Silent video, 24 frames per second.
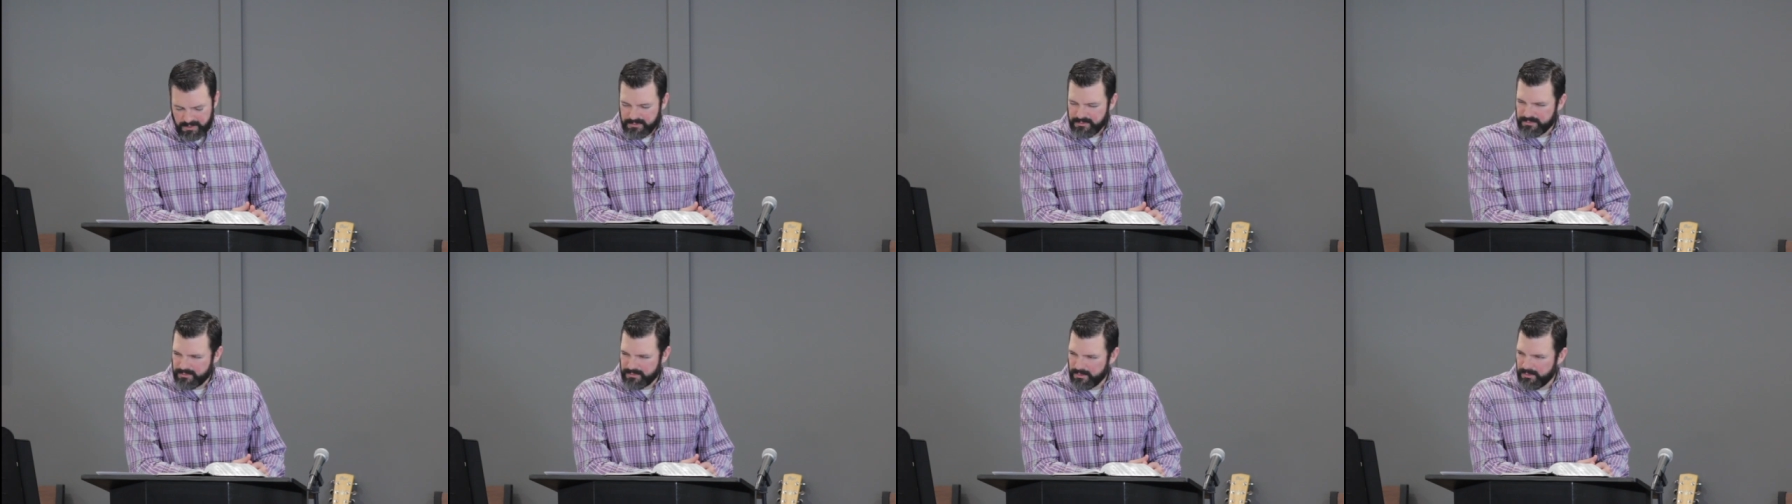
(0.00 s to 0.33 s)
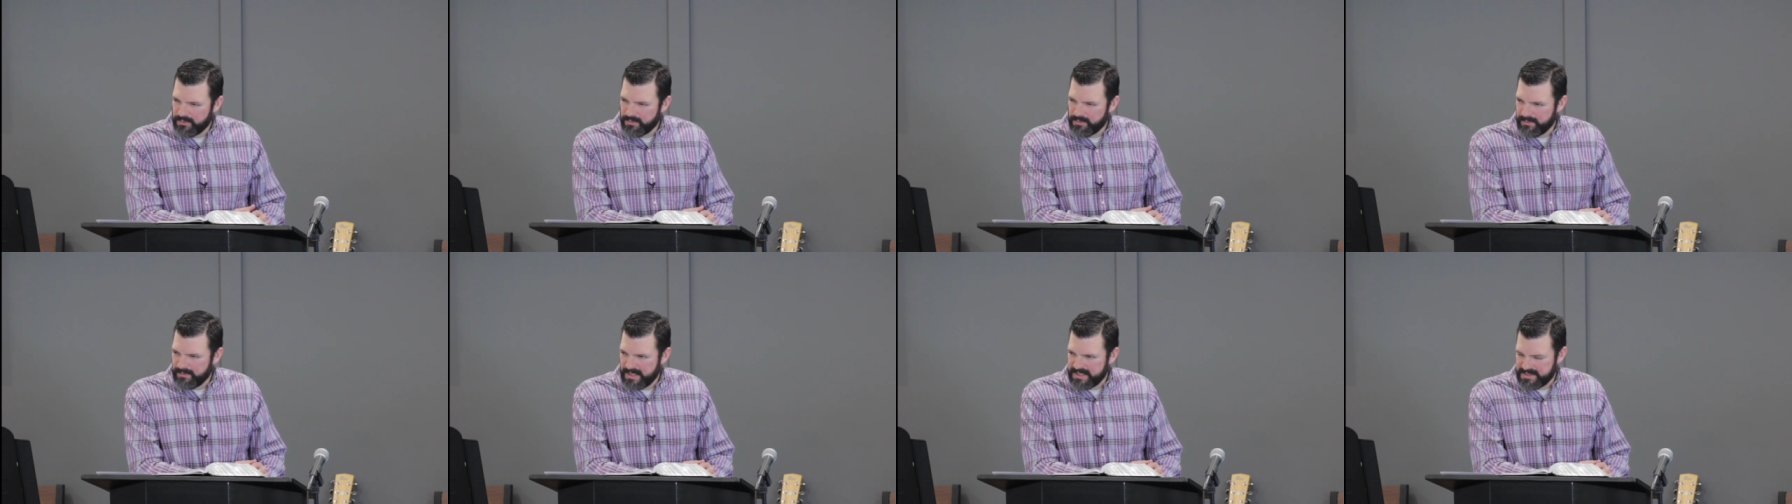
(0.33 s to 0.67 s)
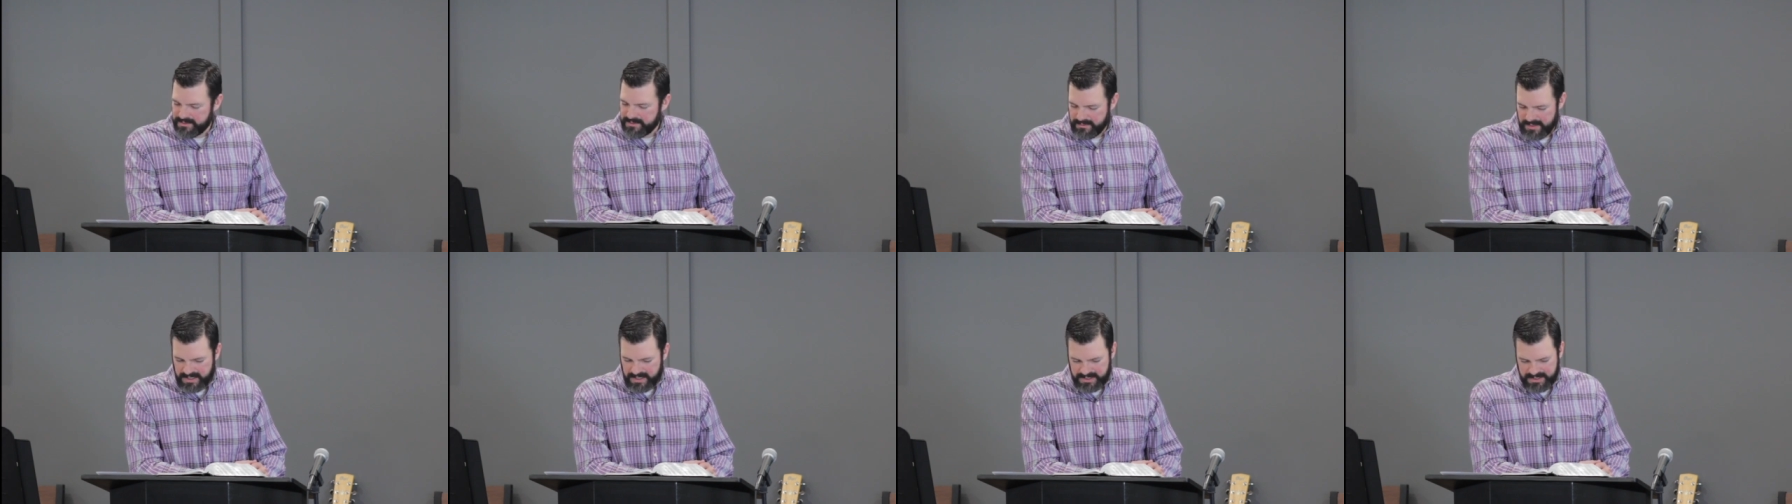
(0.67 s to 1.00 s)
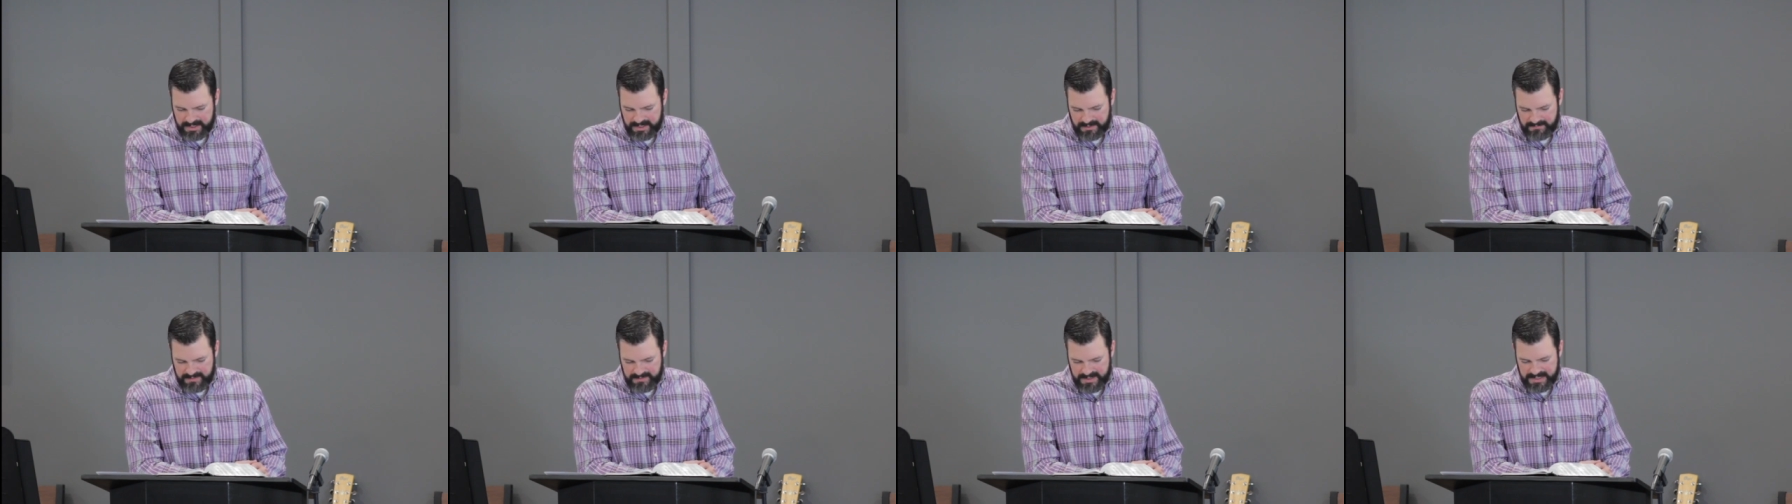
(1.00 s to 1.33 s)
through the
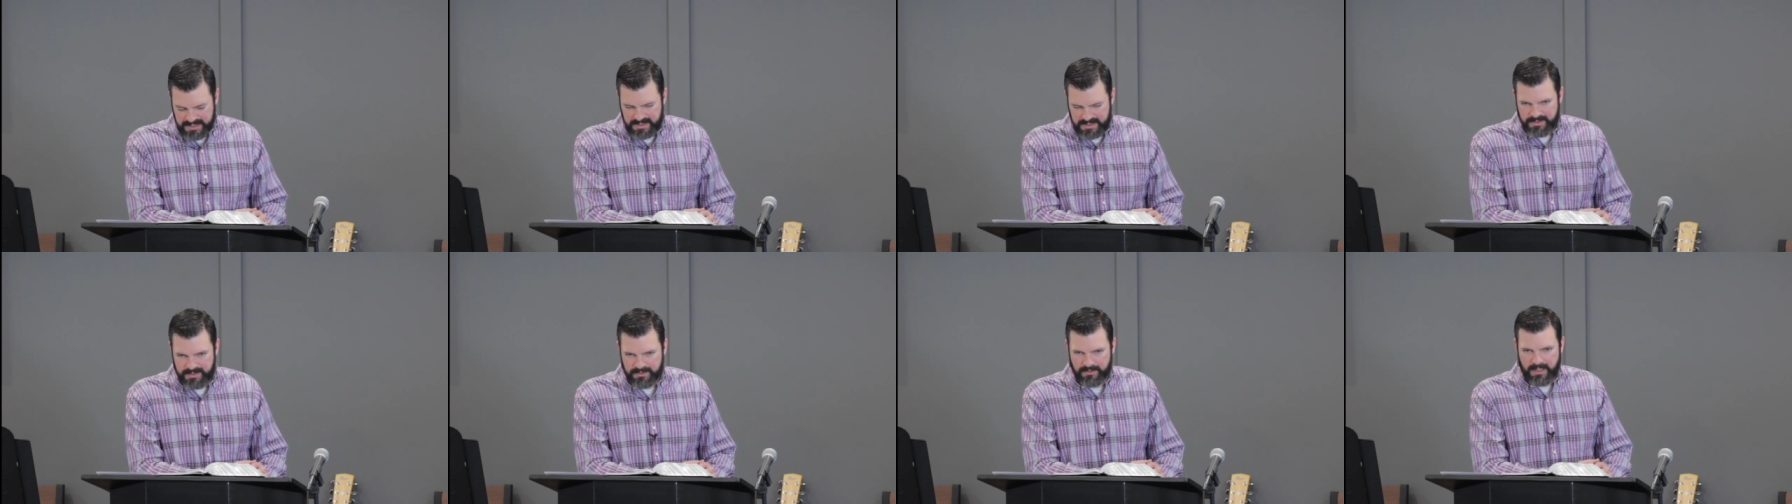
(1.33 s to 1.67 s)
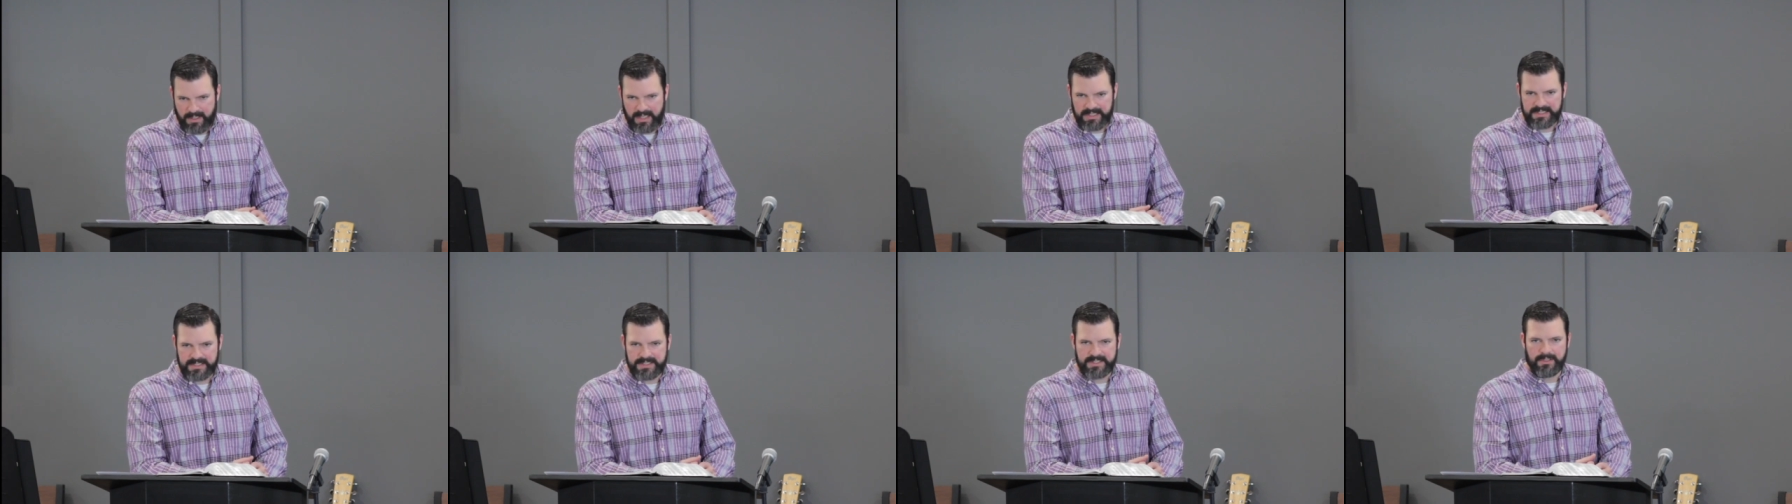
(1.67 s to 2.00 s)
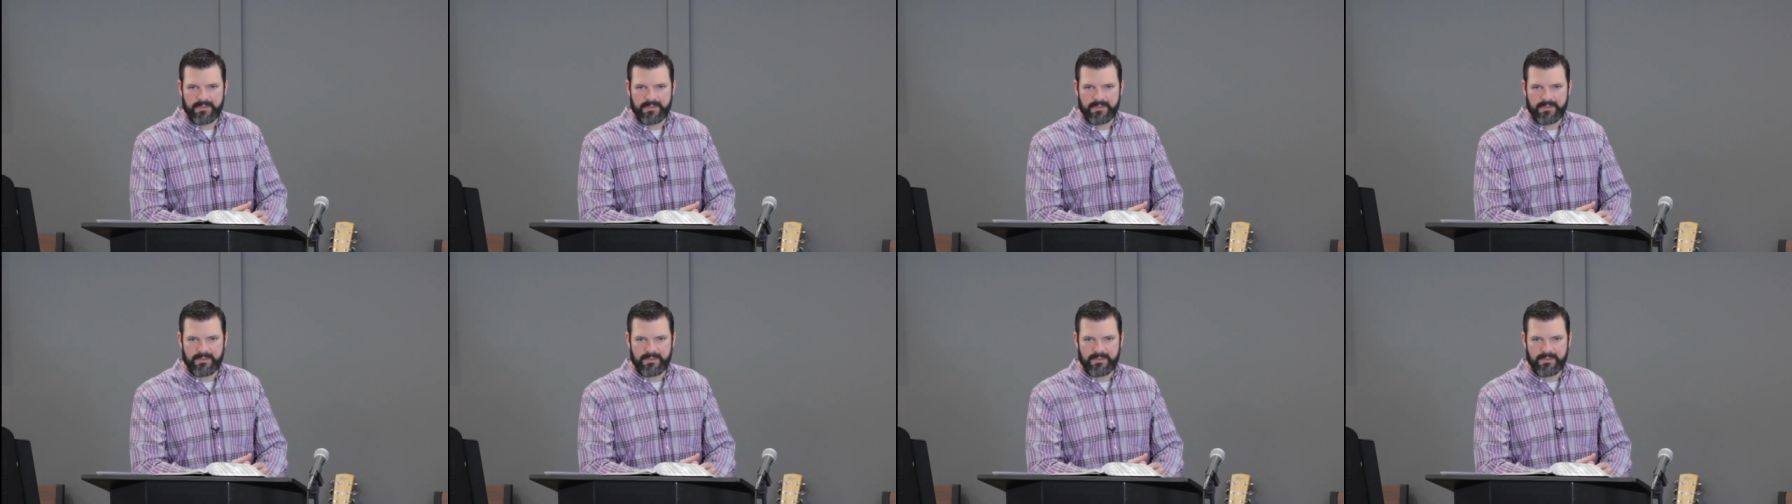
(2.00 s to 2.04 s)
resurrection of Jesus Christ.